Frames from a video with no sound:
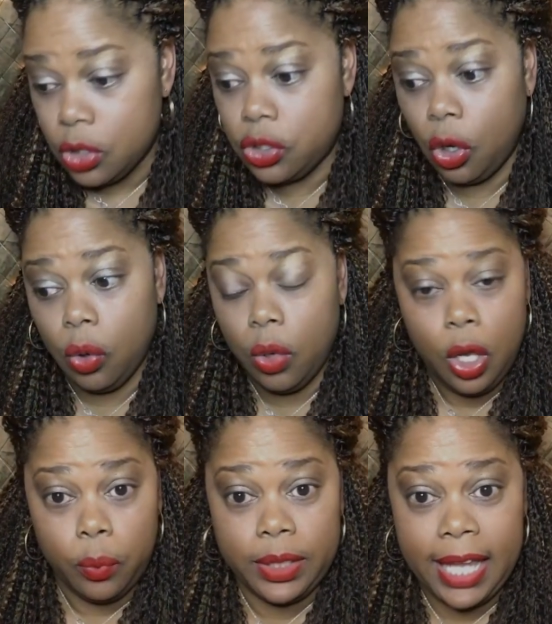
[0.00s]
So
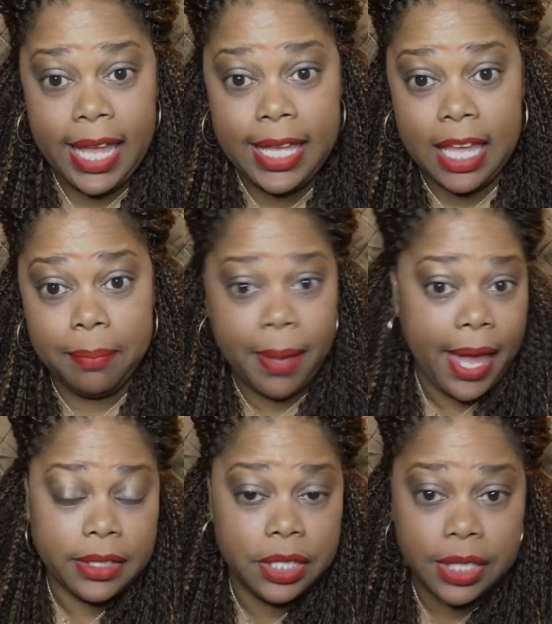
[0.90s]
when they get
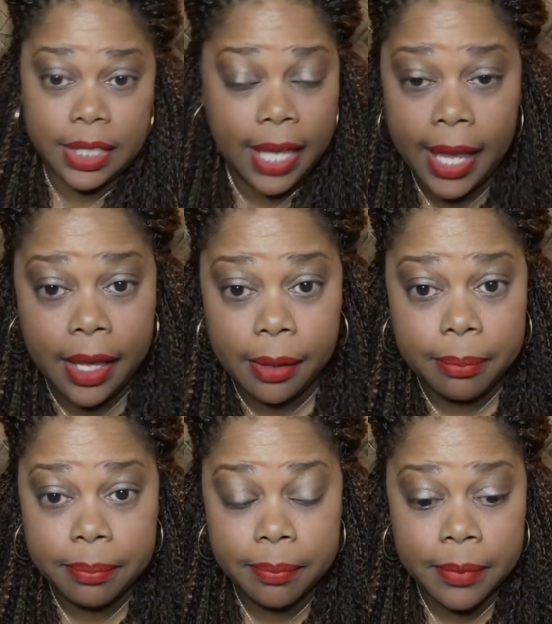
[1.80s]
back to the camp,
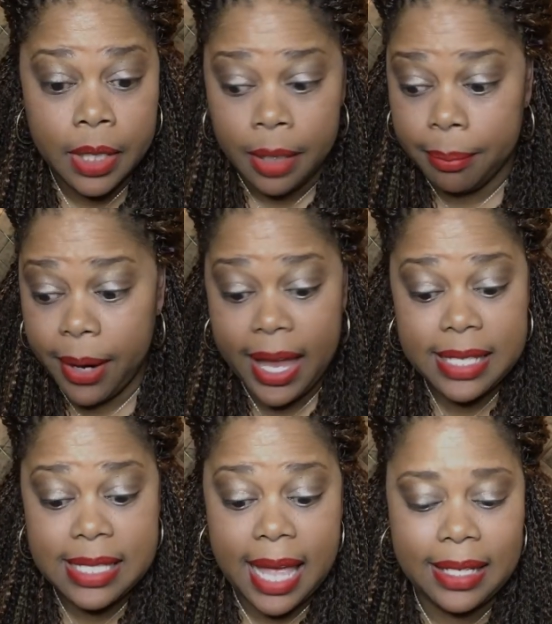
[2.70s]

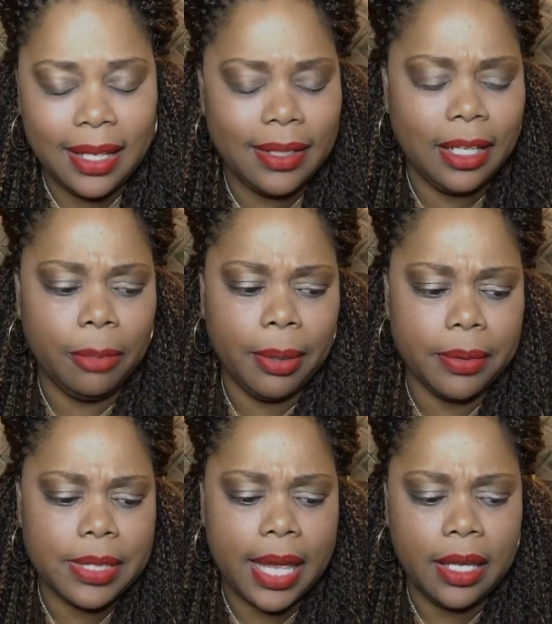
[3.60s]
Brad's not there.
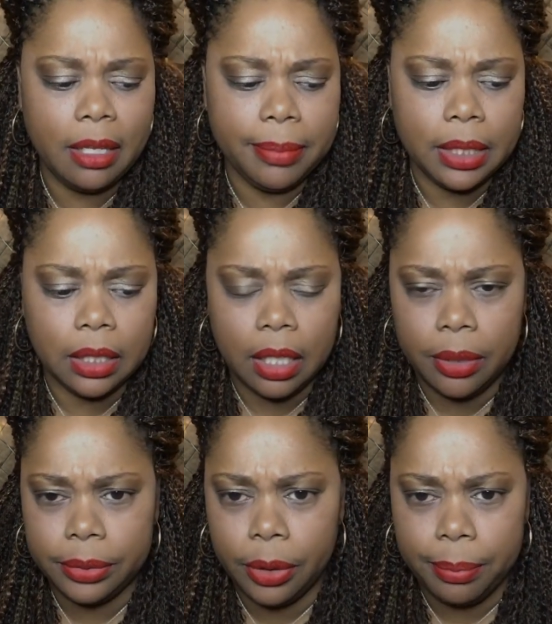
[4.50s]
Dingleberry's like, he'll be
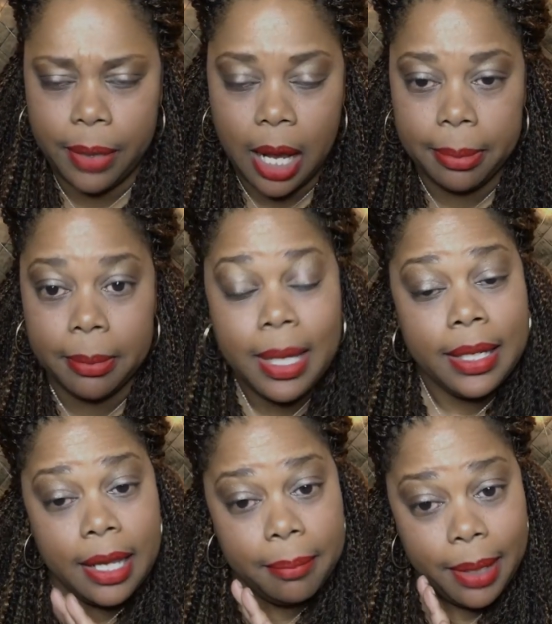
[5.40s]
alone, no problem.
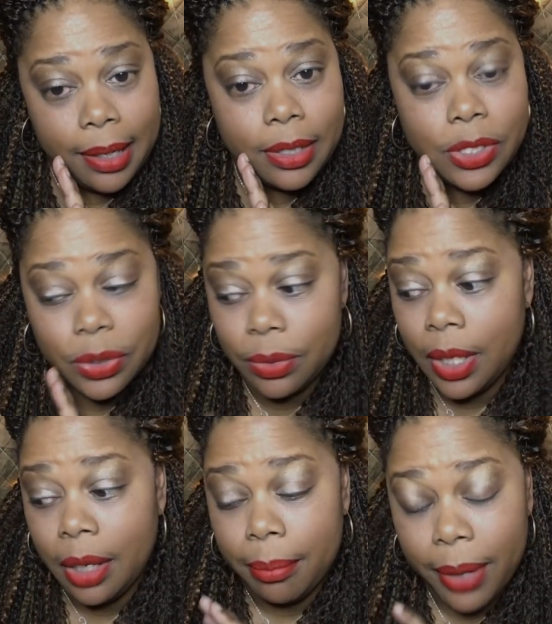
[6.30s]
Now, mind you,
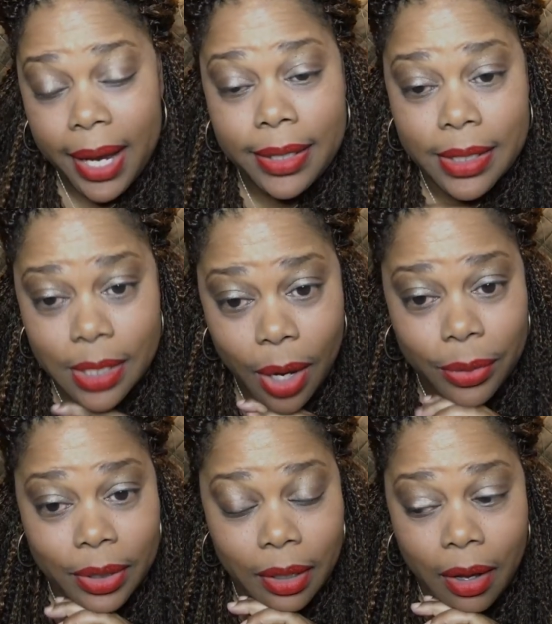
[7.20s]
Brad done
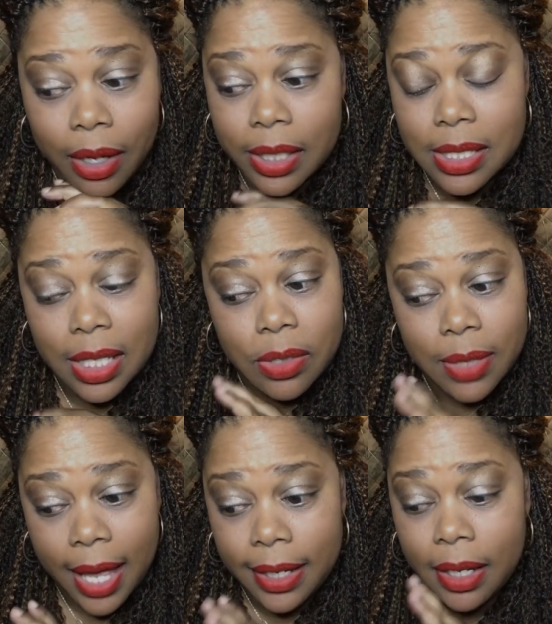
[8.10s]
talked to Clark and said, you
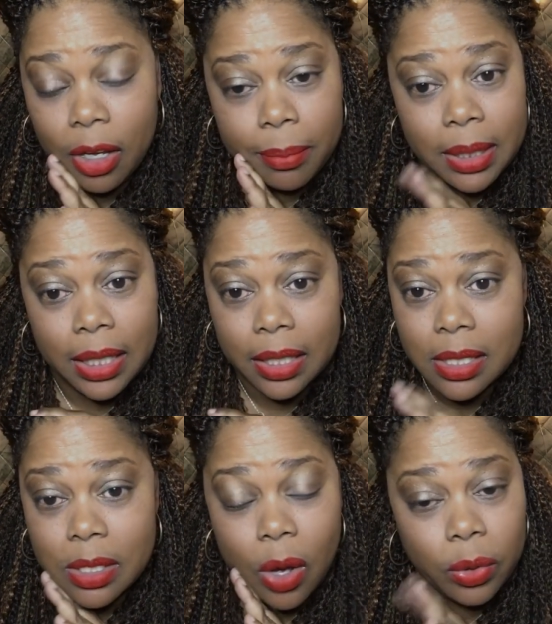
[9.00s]
got to help me. Let
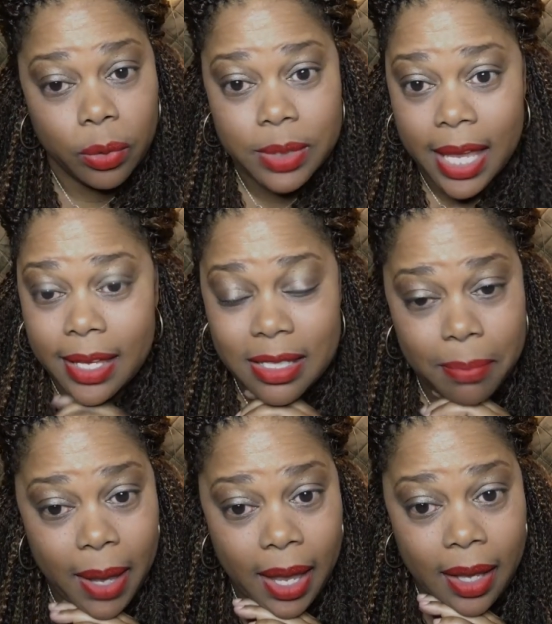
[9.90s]
us go. Don't take us
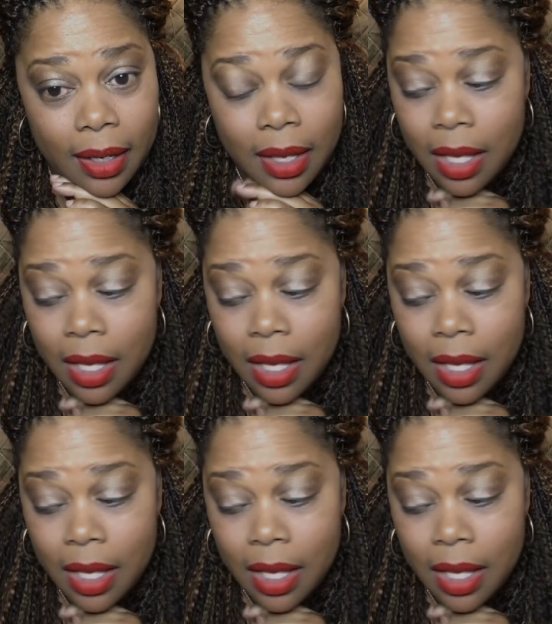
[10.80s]
back.